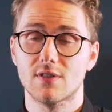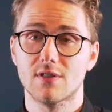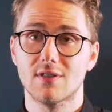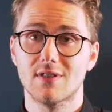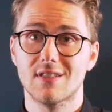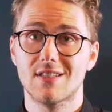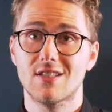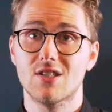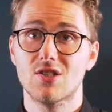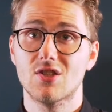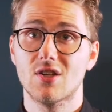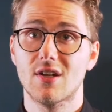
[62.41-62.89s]

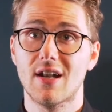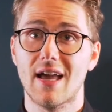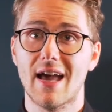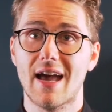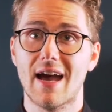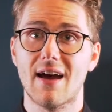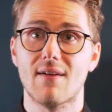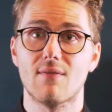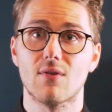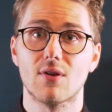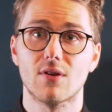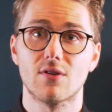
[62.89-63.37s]
This is on
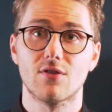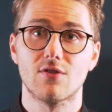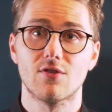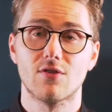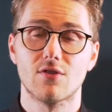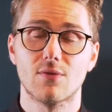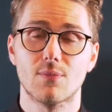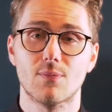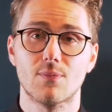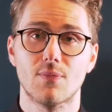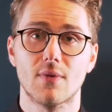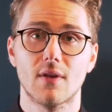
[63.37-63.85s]
average.
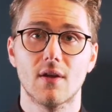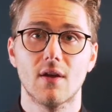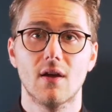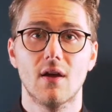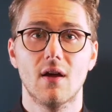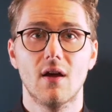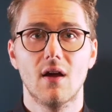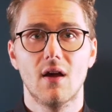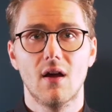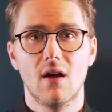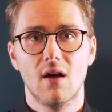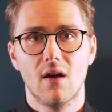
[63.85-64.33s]

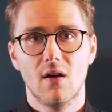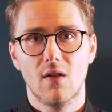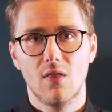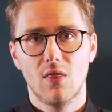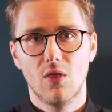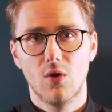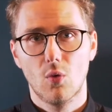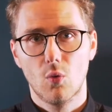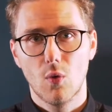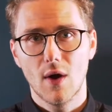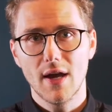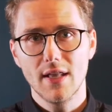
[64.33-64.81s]

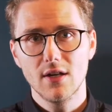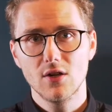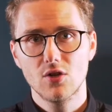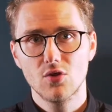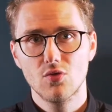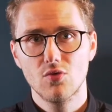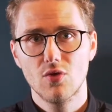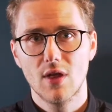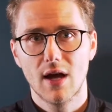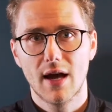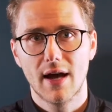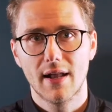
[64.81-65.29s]
The way to
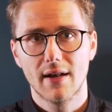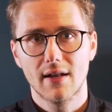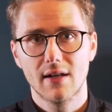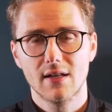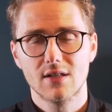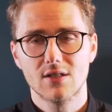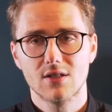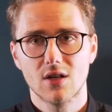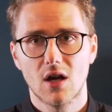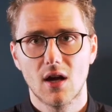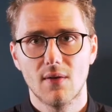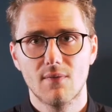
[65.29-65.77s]
do that
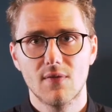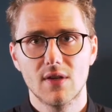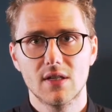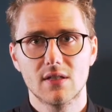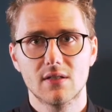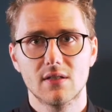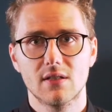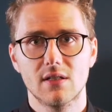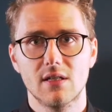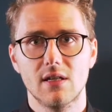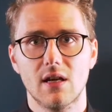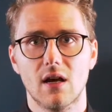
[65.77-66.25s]
is
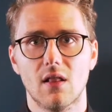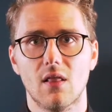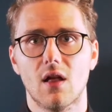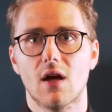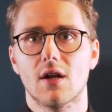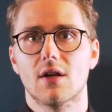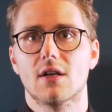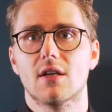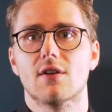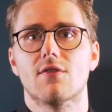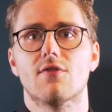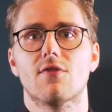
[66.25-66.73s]
obviously a
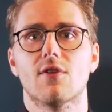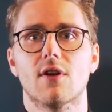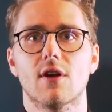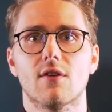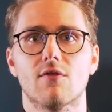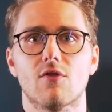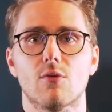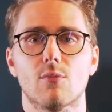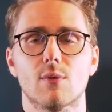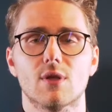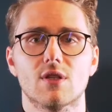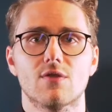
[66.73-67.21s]
lot different
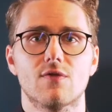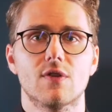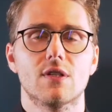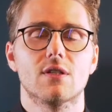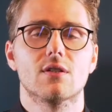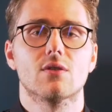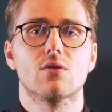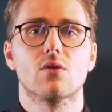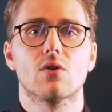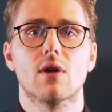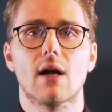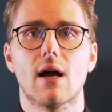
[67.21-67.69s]
from its
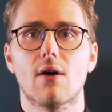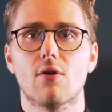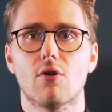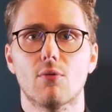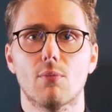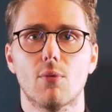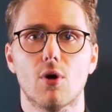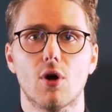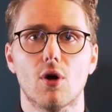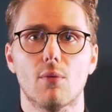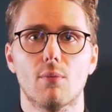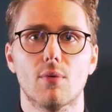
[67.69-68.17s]
physical
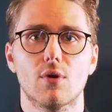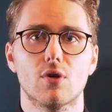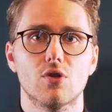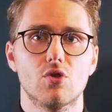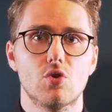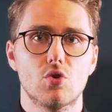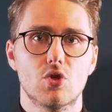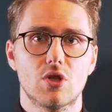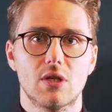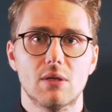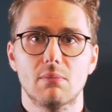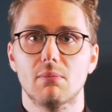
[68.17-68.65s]
counterpart because you
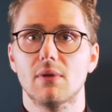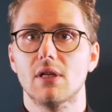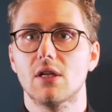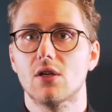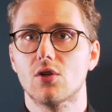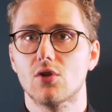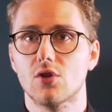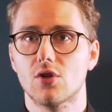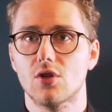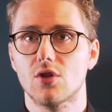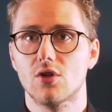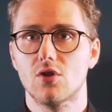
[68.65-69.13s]
simply
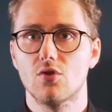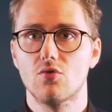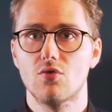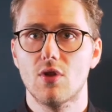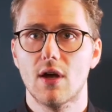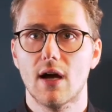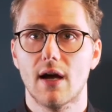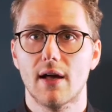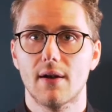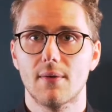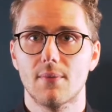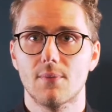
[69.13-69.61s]
couldn't do
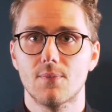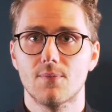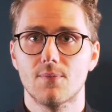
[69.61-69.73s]
that.